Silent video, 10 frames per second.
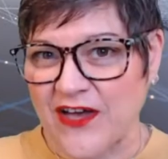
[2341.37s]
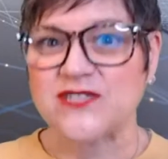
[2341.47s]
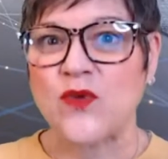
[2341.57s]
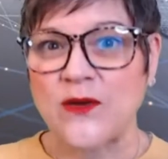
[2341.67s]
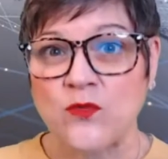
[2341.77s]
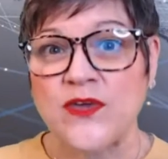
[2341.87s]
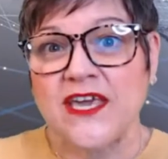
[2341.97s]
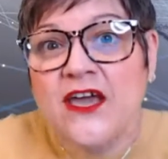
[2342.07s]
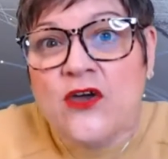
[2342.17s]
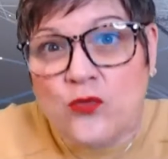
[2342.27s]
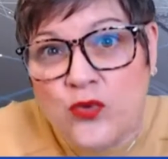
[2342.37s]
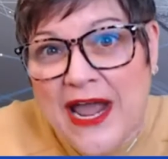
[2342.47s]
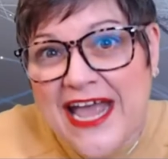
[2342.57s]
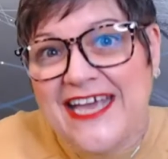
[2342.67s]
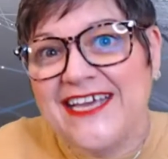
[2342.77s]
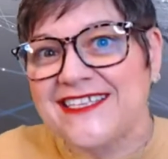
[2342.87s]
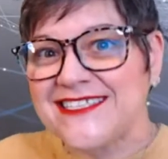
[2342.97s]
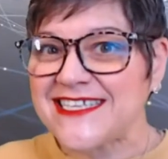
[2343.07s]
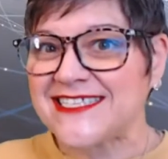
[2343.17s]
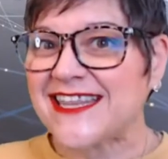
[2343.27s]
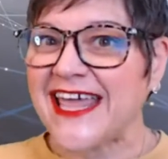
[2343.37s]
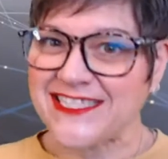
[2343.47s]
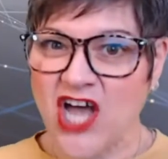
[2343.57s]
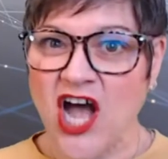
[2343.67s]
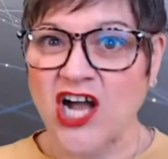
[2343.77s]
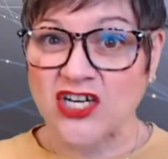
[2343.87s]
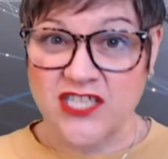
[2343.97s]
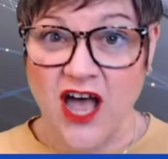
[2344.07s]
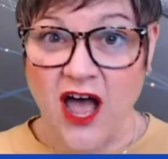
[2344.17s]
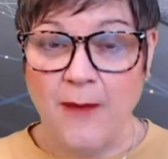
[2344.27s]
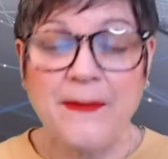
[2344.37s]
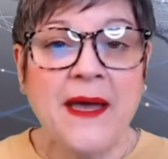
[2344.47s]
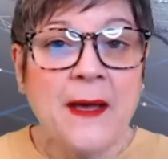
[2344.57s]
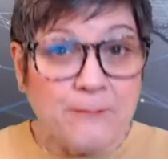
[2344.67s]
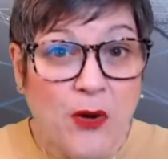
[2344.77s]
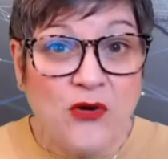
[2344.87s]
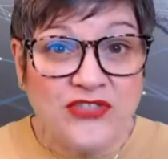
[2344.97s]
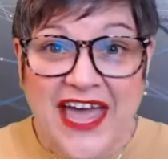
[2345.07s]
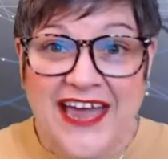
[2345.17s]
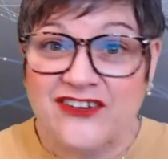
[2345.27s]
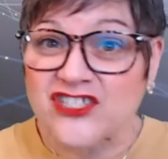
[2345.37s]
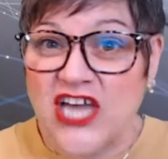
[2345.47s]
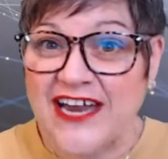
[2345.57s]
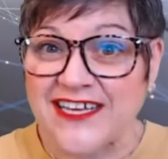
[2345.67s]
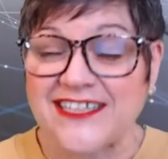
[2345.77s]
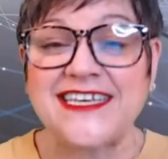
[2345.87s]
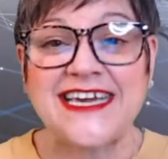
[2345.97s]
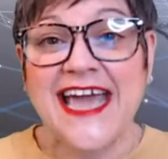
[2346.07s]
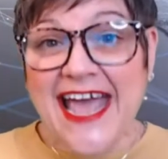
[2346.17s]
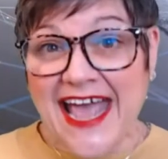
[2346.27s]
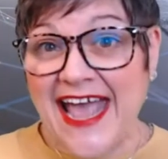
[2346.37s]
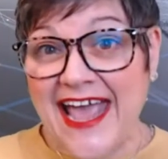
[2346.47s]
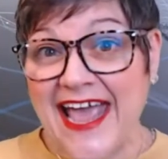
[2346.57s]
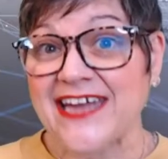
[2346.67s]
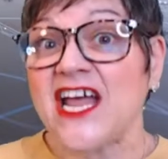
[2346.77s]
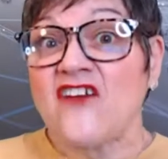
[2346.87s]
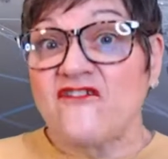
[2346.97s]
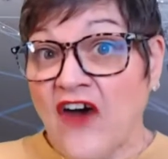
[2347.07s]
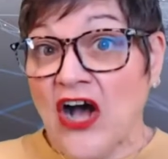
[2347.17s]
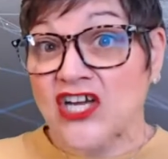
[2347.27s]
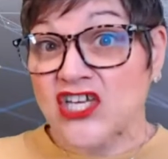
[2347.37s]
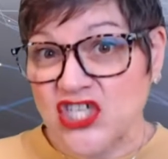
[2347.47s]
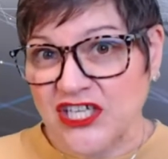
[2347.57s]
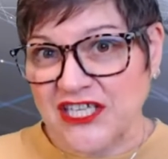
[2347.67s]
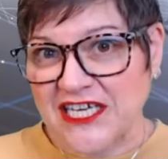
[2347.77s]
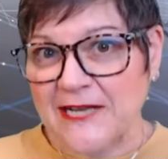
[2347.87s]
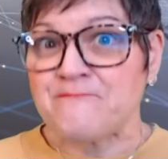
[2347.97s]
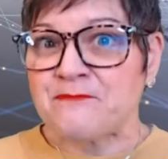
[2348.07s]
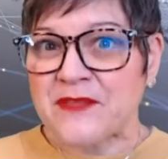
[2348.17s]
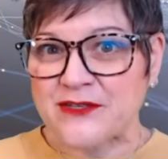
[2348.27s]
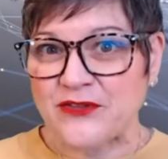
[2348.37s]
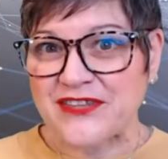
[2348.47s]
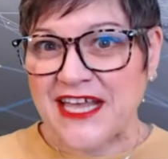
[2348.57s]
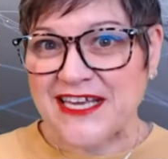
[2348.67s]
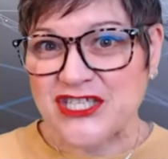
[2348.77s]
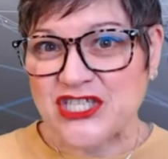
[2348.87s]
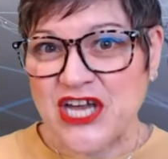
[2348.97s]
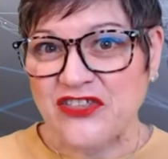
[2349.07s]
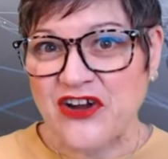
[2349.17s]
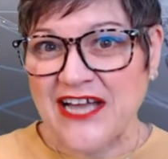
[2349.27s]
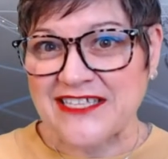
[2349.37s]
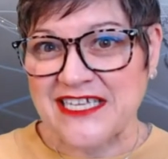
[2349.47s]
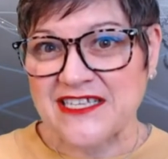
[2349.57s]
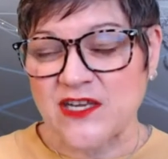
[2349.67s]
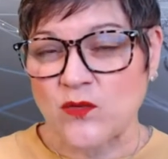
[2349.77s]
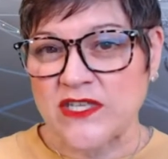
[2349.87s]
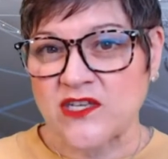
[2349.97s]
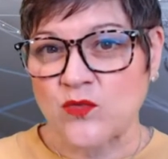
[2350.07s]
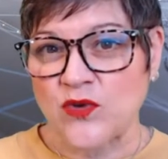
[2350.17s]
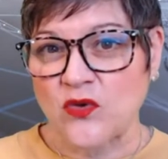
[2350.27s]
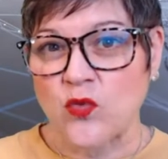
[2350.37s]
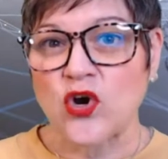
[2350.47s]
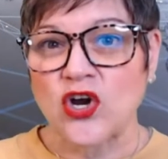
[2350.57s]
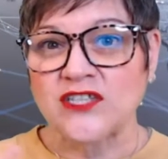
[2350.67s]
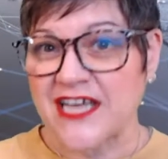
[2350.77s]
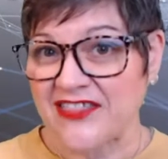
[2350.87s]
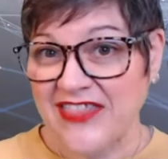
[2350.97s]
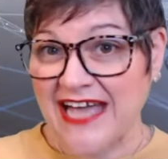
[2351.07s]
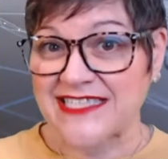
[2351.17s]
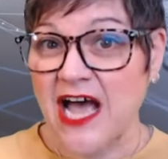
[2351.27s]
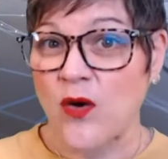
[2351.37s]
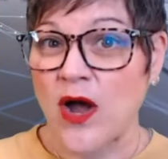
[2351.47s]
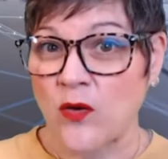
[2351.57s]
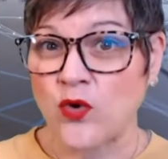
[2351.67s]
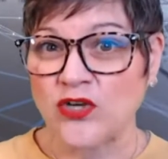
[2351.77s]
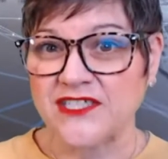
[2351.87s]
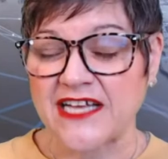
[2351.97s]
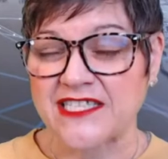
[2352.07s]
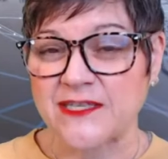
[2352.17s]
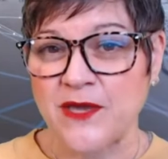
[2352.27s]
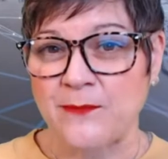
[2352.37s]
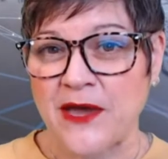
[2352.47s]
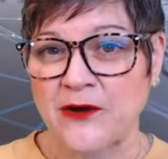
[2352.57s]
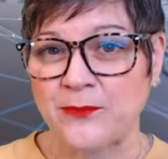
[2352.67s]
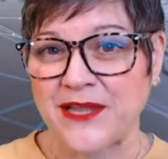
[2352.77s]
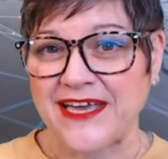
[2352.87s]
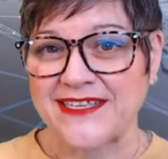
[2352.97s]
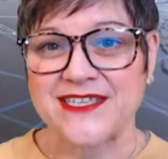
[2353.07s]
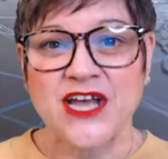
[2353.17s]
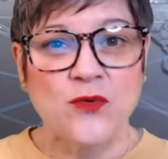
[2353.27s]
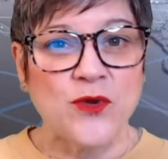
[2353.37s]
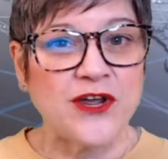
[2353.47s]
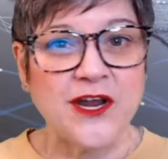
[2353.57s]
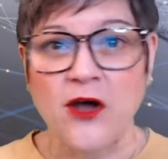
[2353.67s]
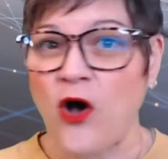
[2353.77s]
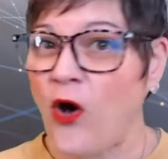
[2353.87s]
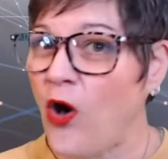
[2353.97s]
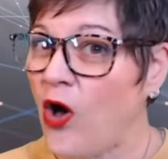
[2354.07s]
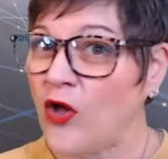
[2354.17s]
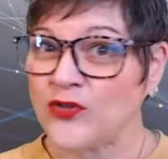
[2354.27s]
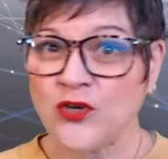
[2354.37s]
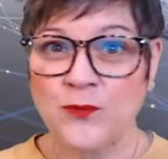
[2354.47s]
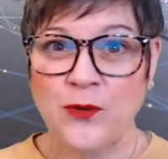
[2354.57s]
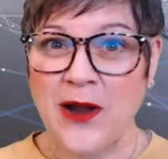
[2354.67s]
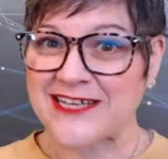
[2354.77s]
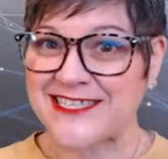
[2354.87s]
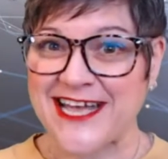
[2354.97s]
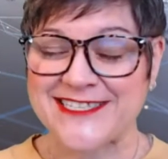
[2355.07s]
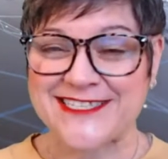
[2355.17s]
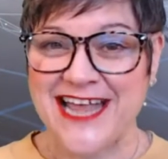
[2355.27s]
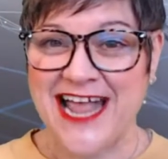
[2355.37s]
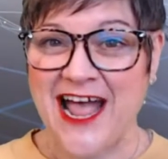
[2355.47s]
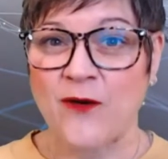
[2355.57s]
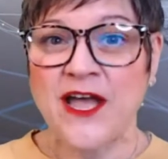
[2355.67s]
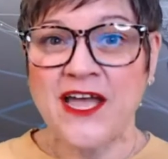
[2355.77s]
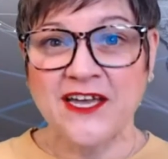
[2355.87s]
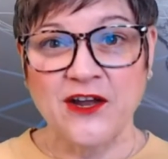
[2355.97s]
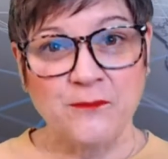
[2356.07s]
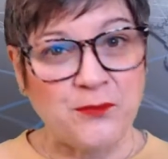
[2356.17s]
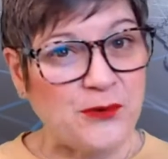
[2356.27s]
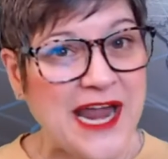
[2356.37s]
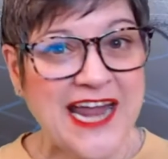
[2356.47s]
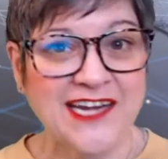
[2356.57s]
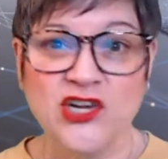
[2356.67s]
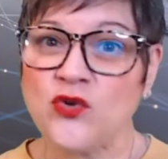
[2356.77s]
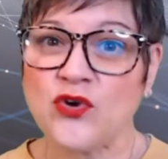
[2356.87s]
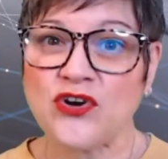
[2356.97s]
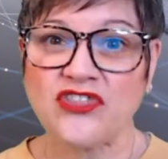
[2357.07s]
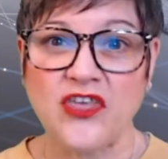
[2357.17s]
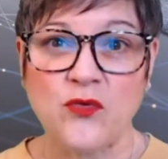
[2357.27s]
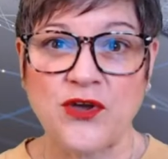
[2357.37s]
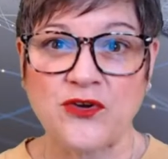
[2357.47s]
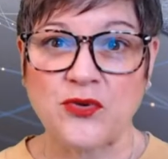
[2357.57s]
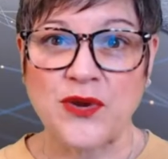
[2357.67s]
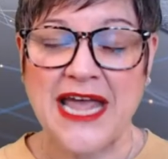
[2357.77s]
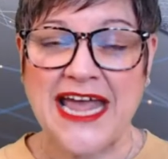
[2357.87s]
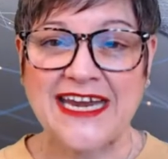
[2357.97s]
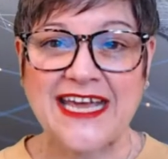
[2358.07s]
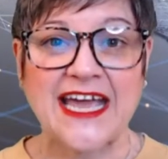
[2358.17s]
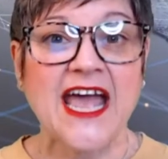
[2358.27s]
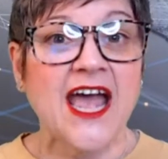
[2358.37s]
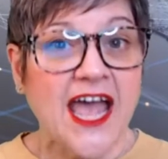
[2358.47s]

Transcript: us. When we raise these lay talkers up, both energetically and functionally, so that they can share their ideas and wisdom with the world, that's how our world gets to be a better place. We're in a whole new process now, in a brand new earth that we're creating.